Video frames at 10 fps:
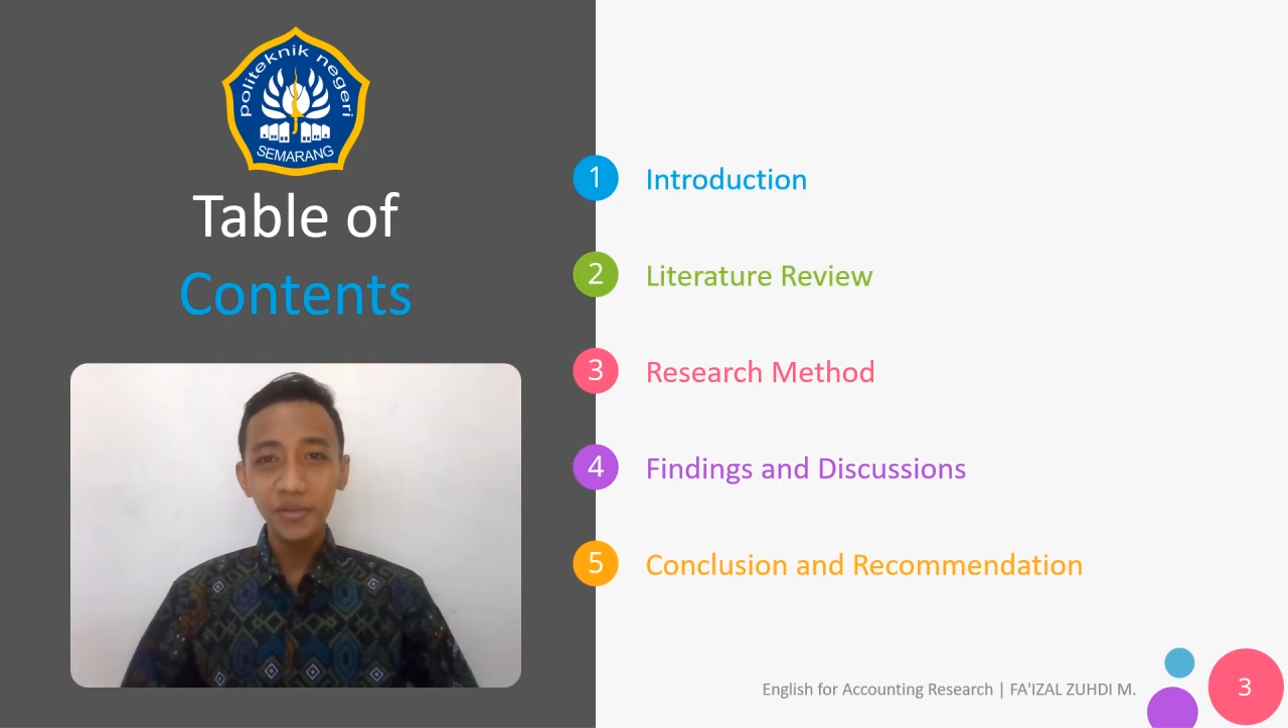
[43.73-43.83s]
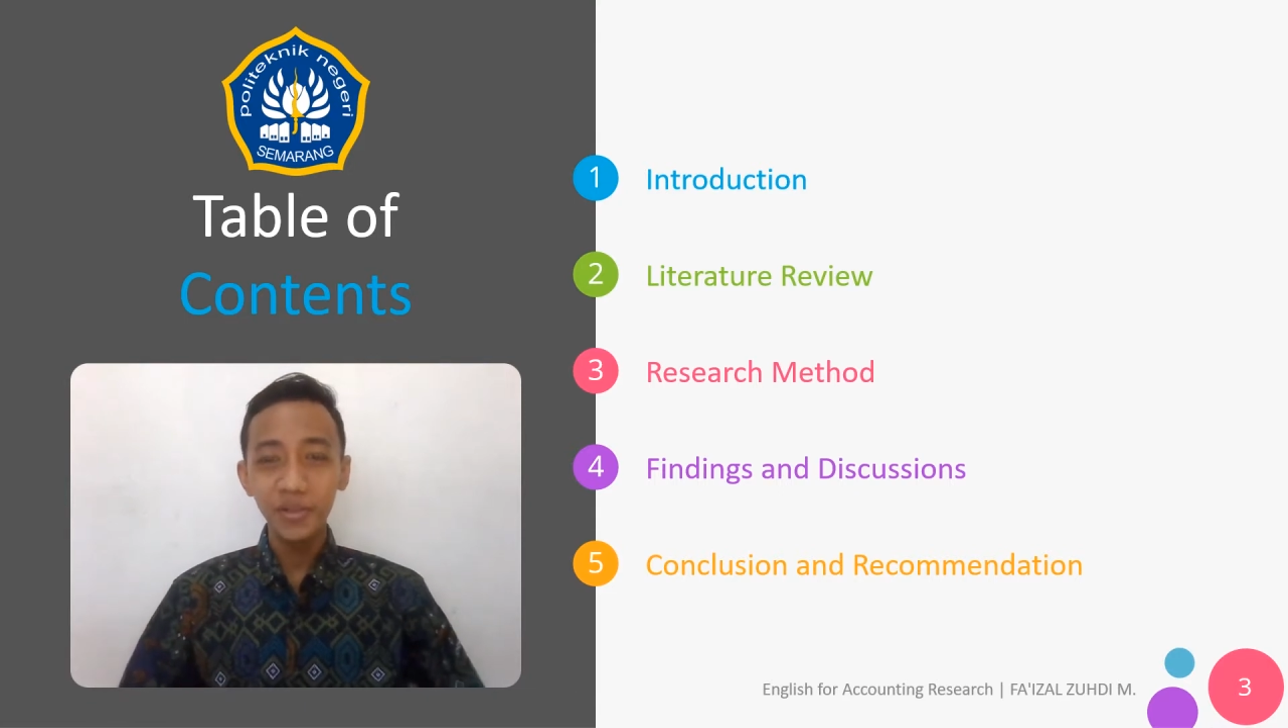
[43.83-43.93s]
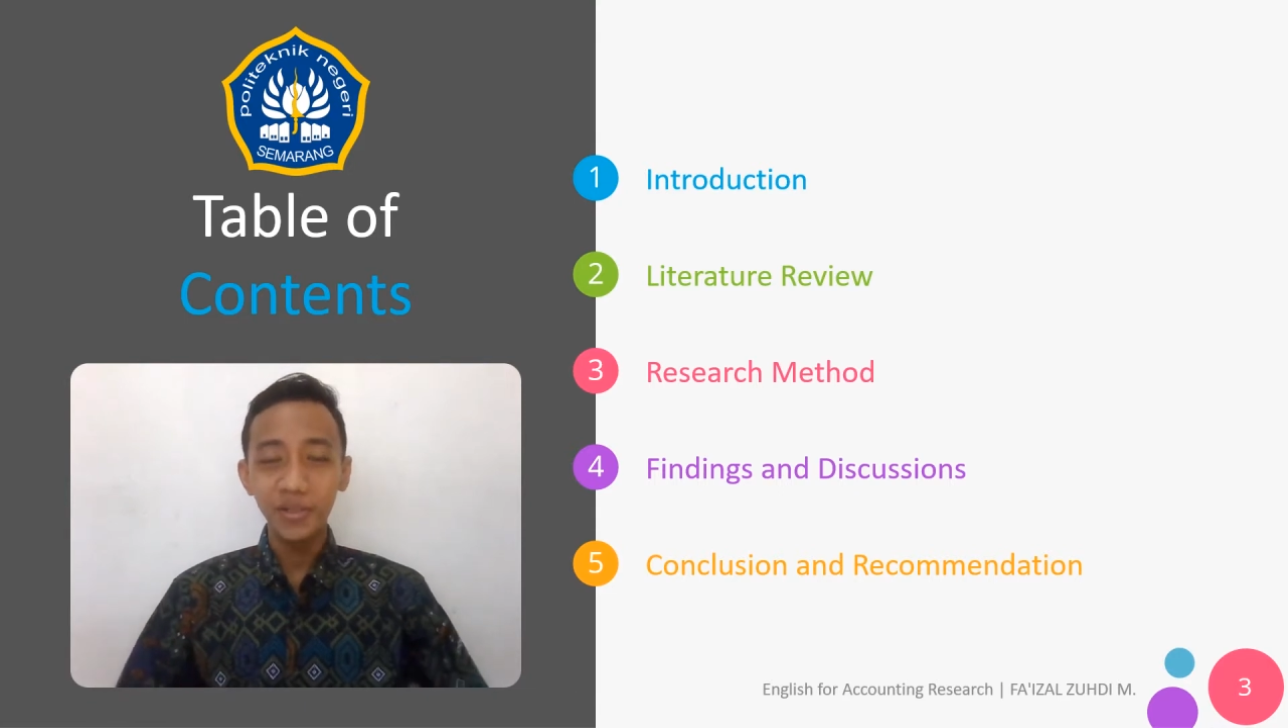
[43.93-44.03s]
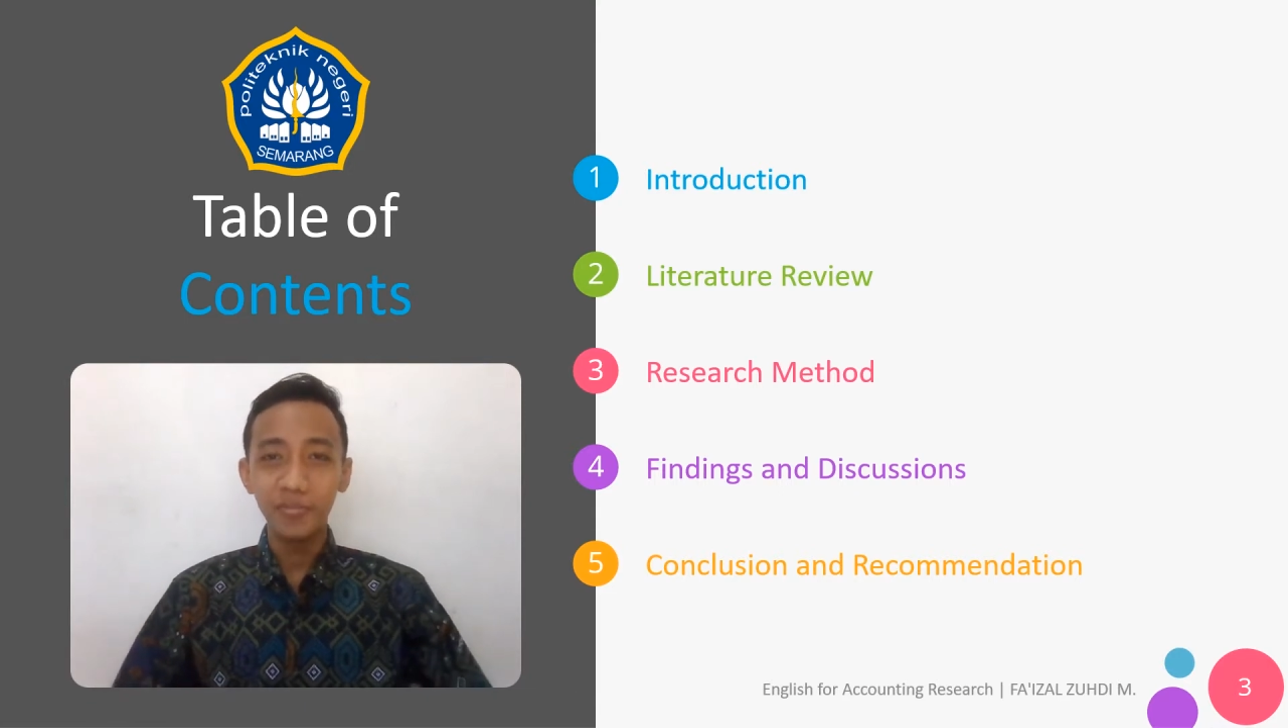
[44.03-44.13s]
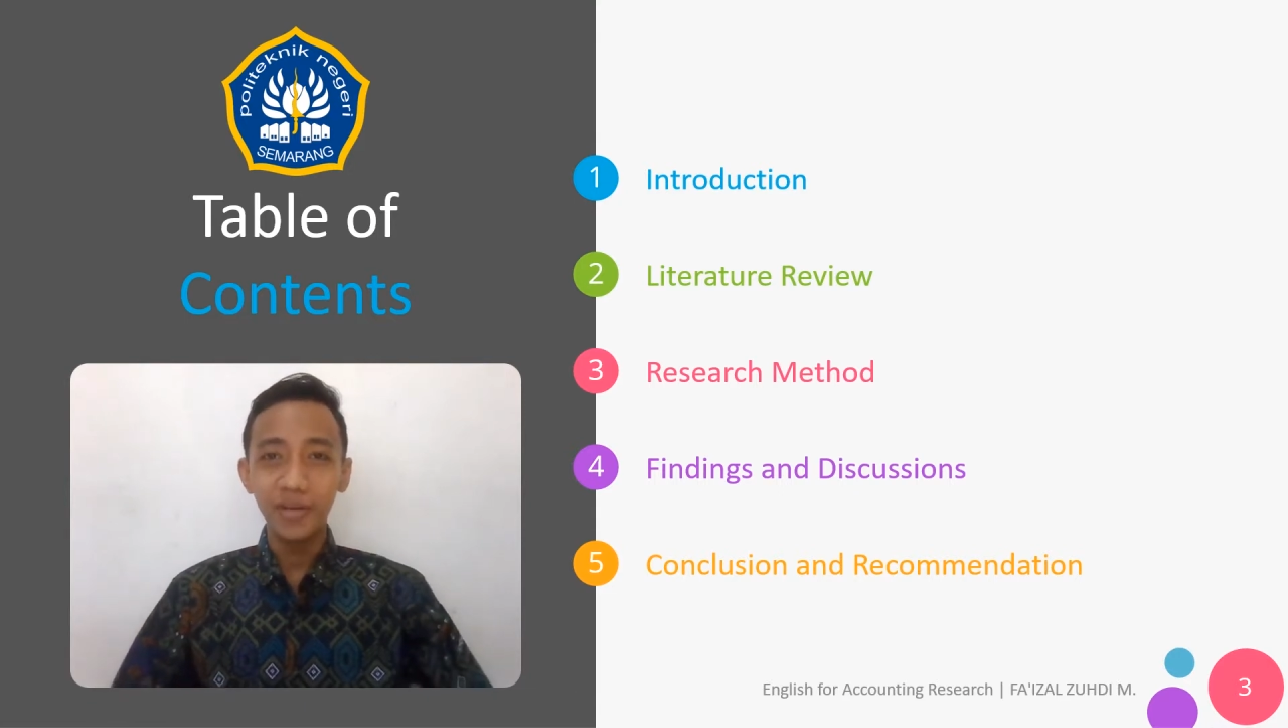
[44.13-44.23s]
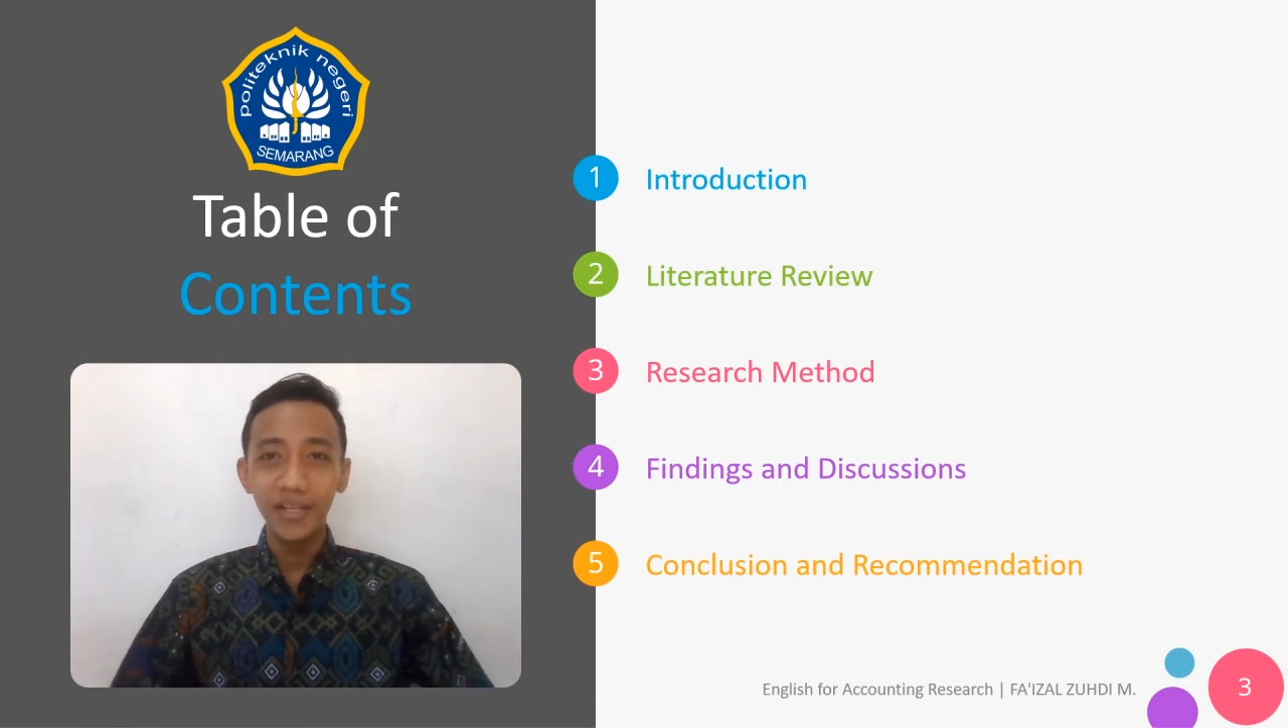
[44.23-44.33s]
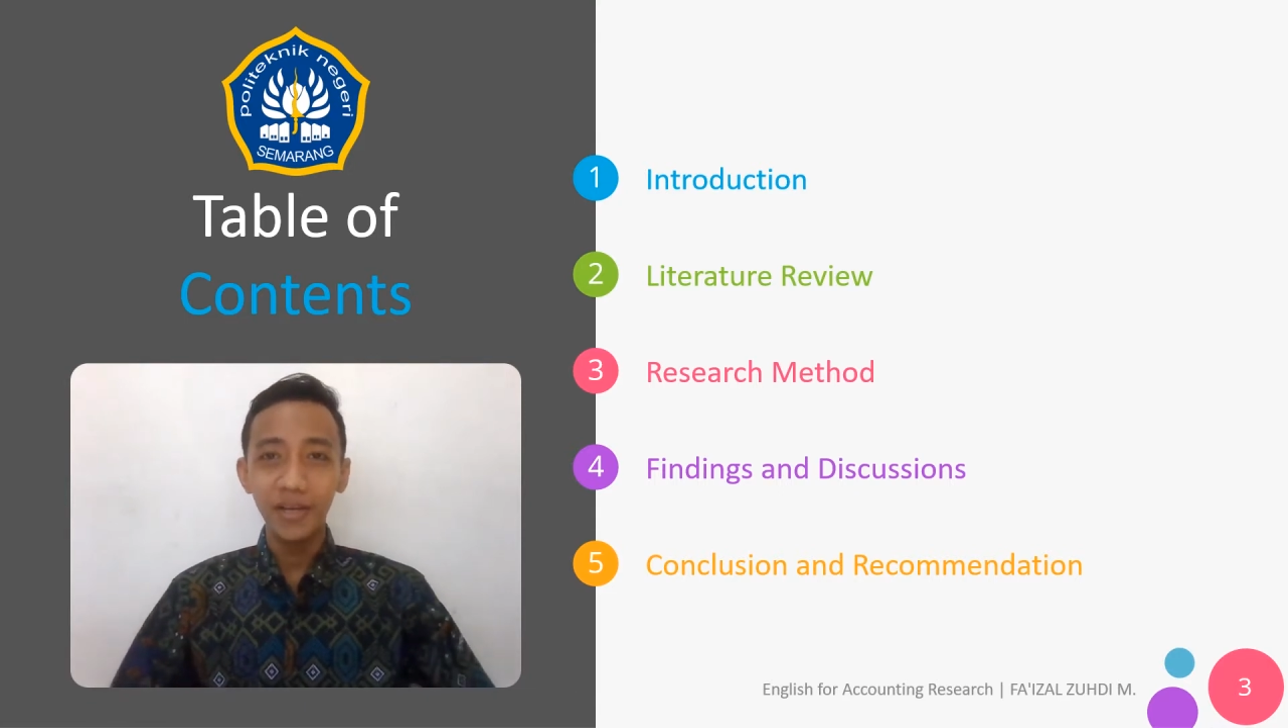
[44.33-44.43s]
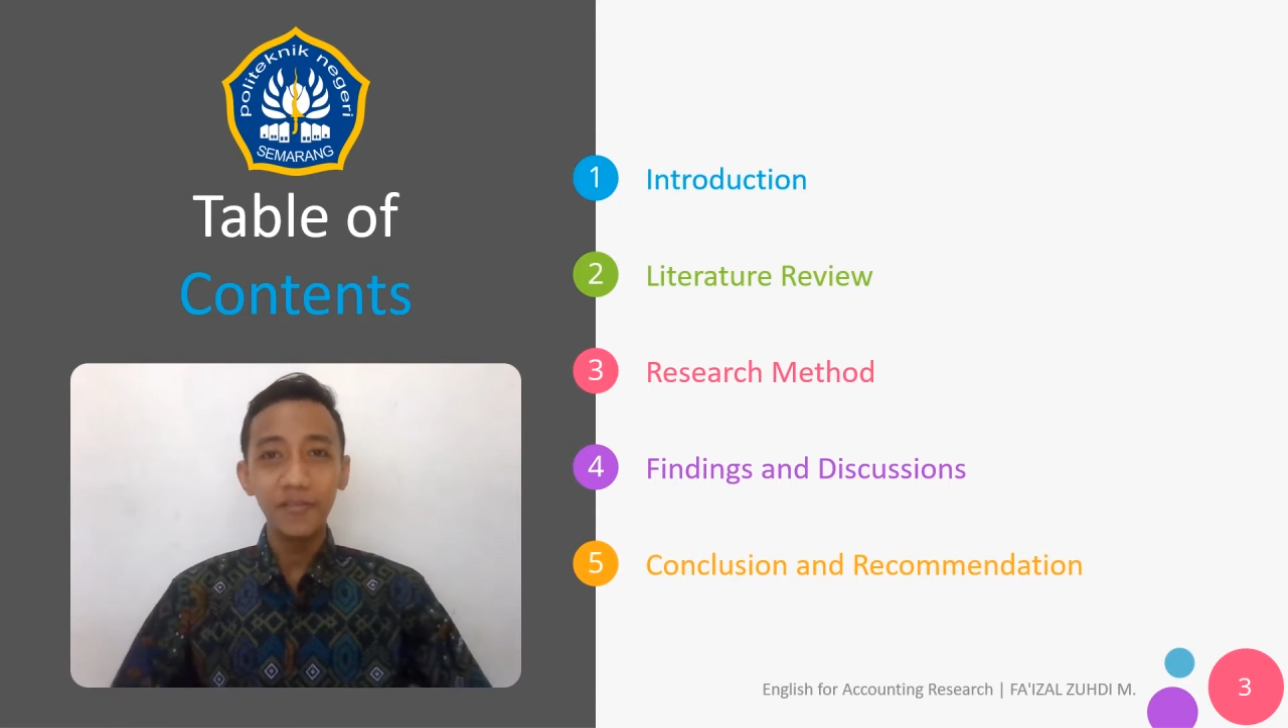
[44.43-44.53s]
to you about the